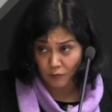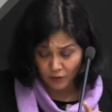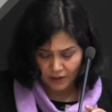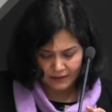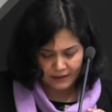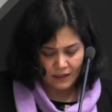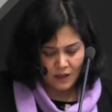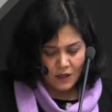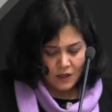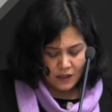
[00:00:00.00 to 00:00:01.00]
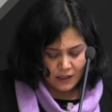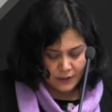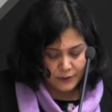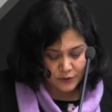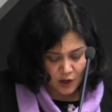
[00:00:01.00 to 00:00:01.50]
morally
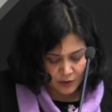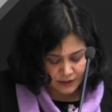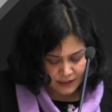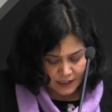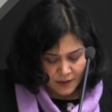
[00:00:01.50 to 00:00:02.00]
wrong.